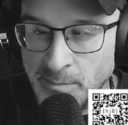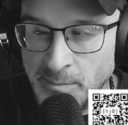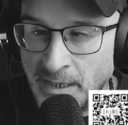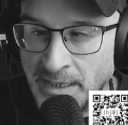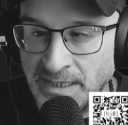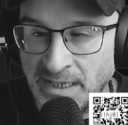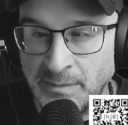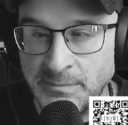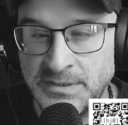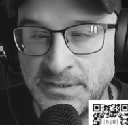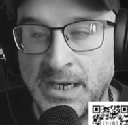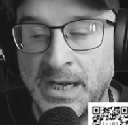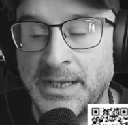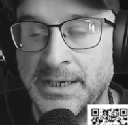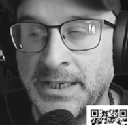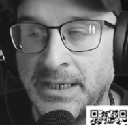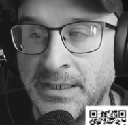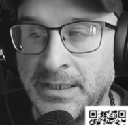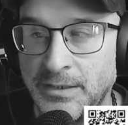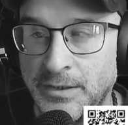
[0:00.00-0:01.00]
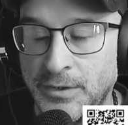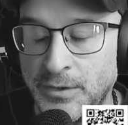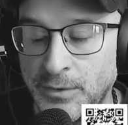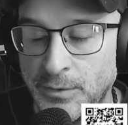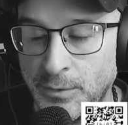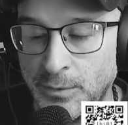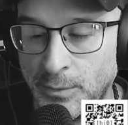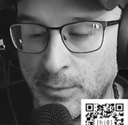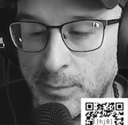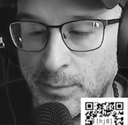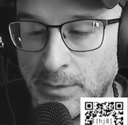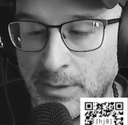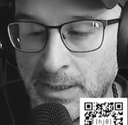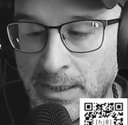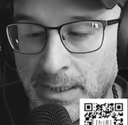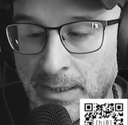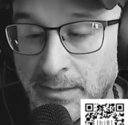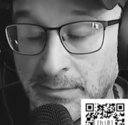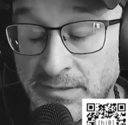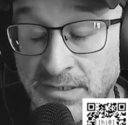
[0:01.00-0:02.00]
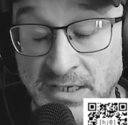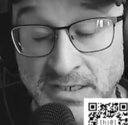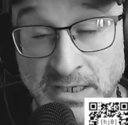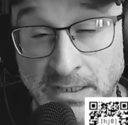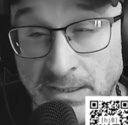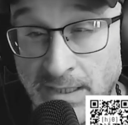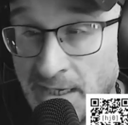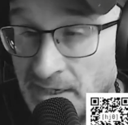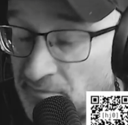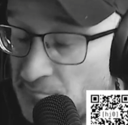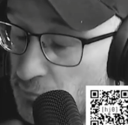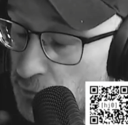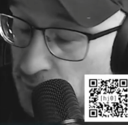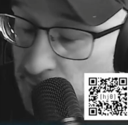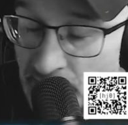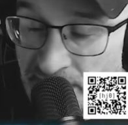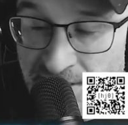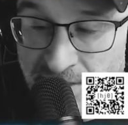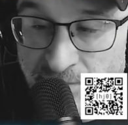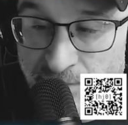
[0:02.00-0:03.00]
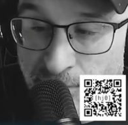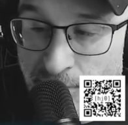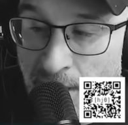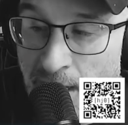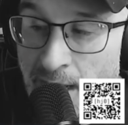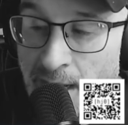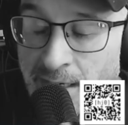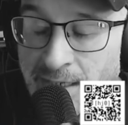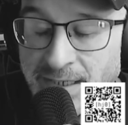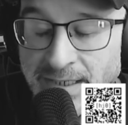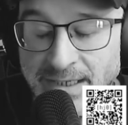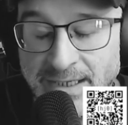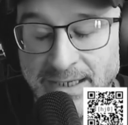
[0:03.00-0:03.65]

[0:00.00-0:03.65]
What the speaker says: mine named Donnie who does a lot of progressive rock.